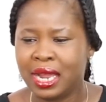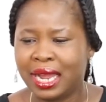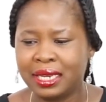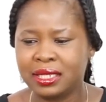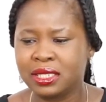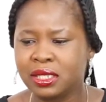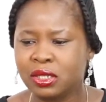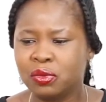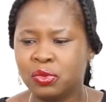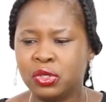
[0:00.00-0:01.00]
And
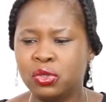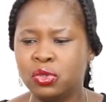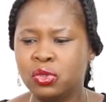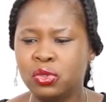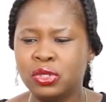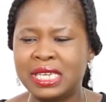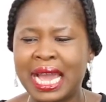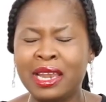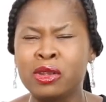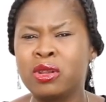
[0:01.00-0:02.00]
there
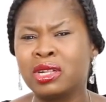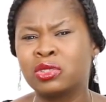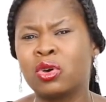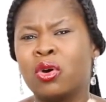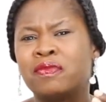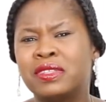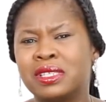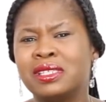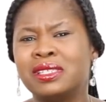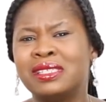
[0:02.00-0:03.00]
are a lot of
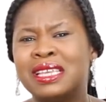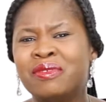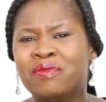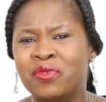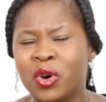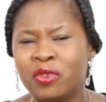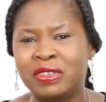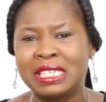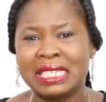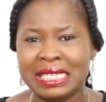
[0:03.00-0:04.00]
things
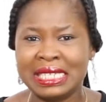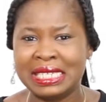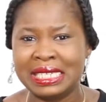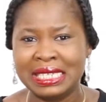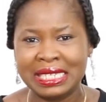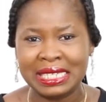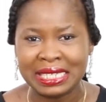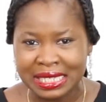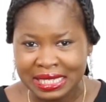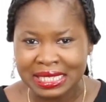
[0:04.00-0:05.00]
involved in
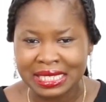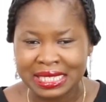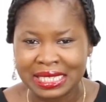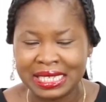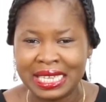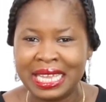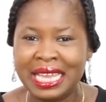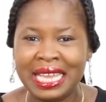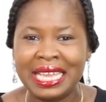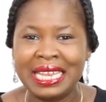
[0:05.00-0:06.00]
this in
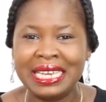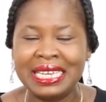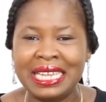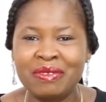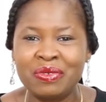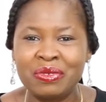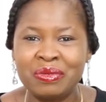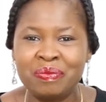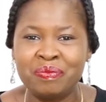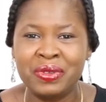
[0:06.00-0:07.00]

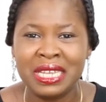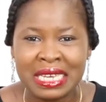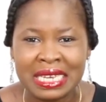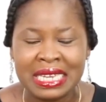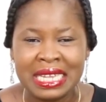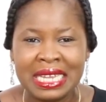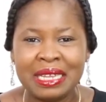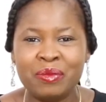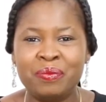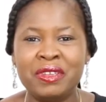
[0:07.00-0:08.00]
even
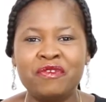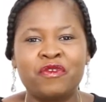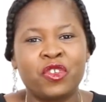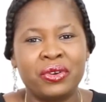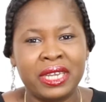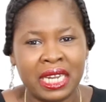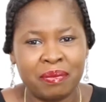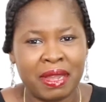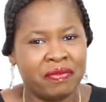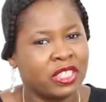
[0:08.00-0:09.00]
being
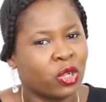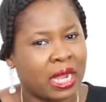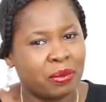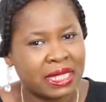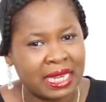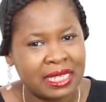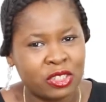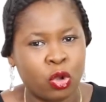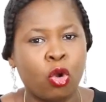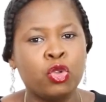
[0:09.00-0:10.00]
funded by venture
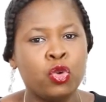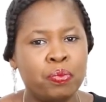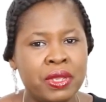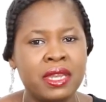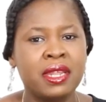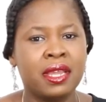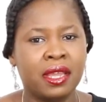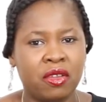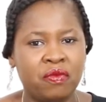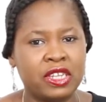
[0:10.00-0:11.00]
capitalists, or you being
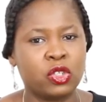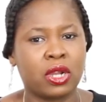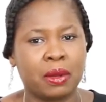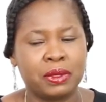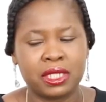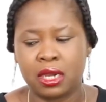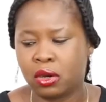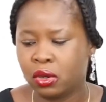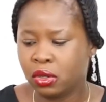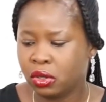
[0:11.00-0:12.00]
a venture
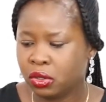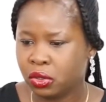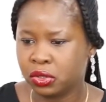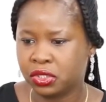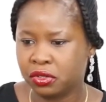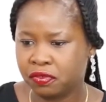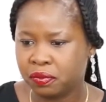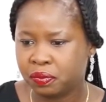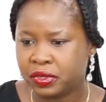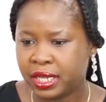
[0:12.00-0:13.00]
capital yourself.
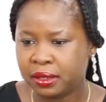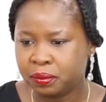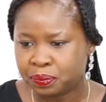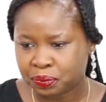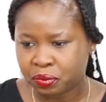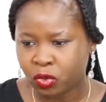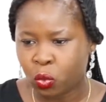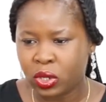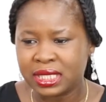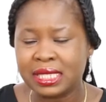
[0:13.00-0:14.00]
Then
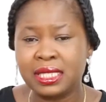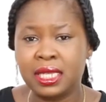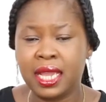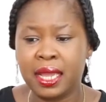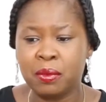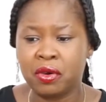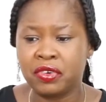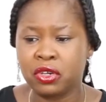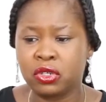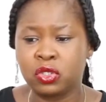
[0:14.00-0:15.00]
what is the aim of
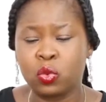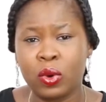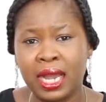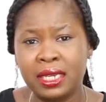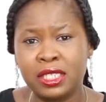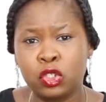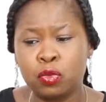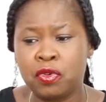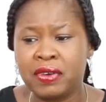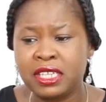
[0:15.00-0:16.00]
the course? One is to
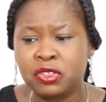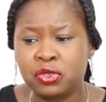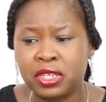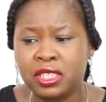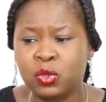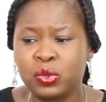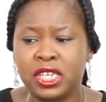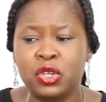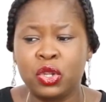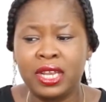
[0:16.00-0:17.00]
provide students with the
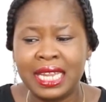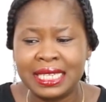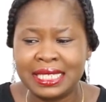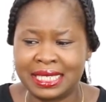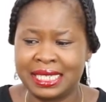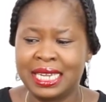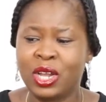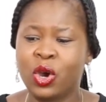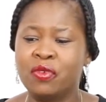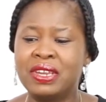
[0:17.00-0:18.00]
knowledge
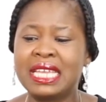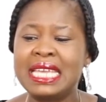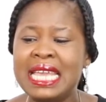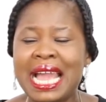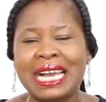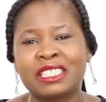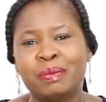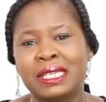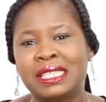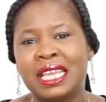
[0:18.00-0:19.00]
of the key
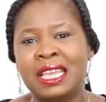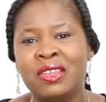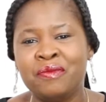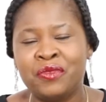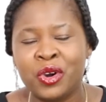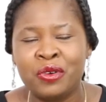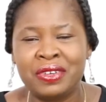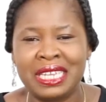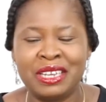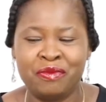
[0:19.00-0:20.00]
aspects
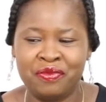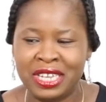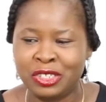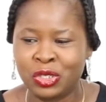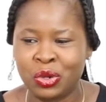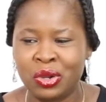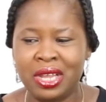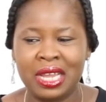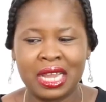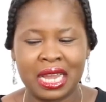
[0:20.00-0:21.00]
involved in venture
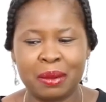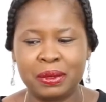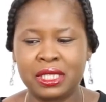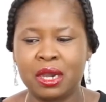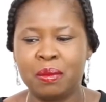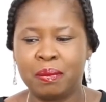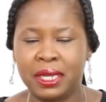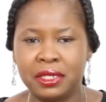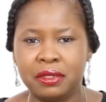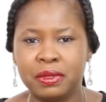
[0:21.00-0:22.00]
capital
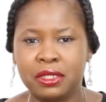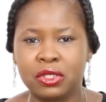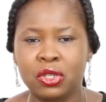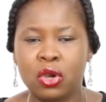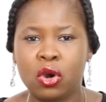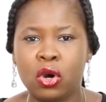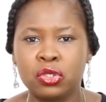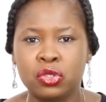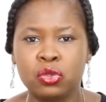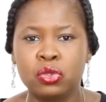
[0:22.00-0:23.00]
management.
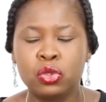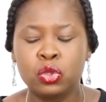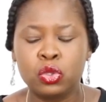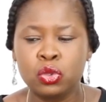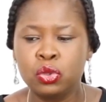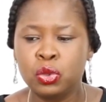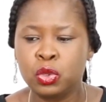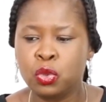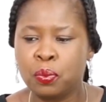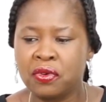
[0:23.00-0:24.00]
Also, two,
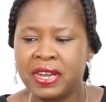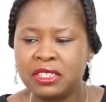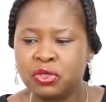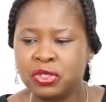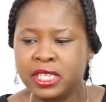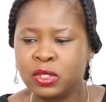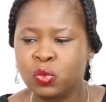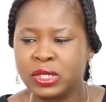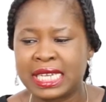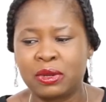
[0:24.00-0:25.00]
to provide students
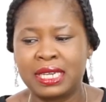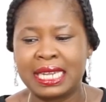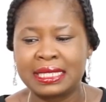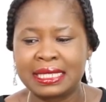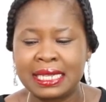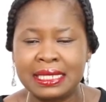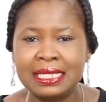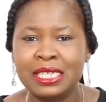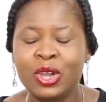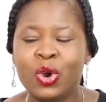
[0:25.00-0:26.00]
with an
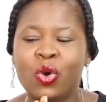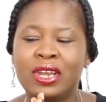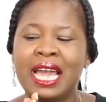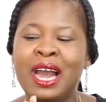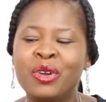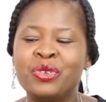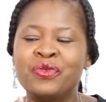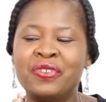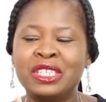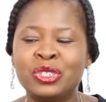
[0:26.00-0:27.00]
understanding on how new
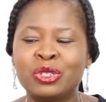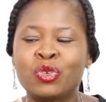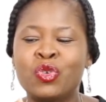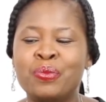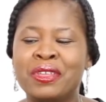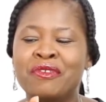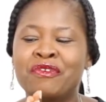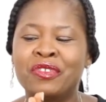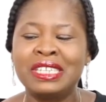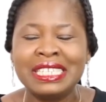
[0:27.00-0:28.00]
venture could be
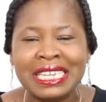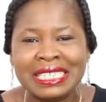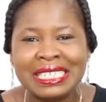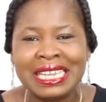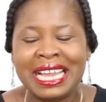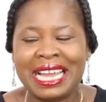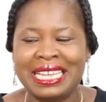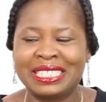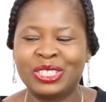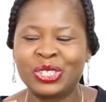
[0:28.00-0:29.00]
funded
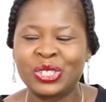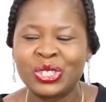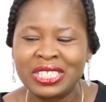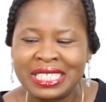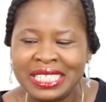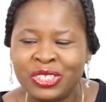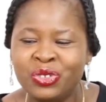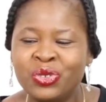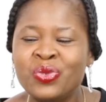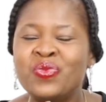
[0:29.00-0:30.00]
and sources
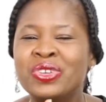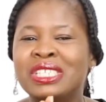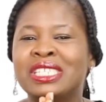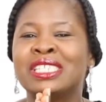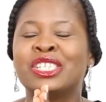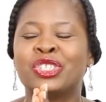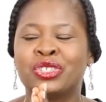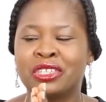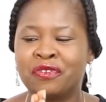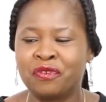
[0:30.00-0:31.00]
through which
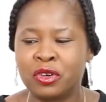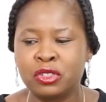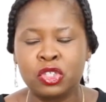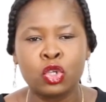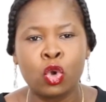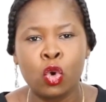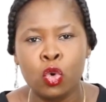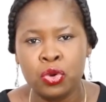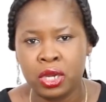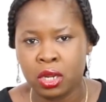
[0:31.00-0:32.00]
such funds
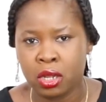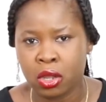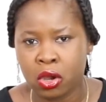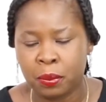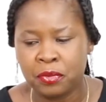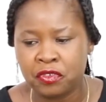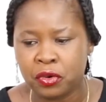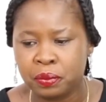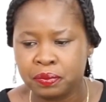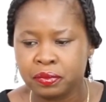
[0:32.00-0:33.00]
could come from.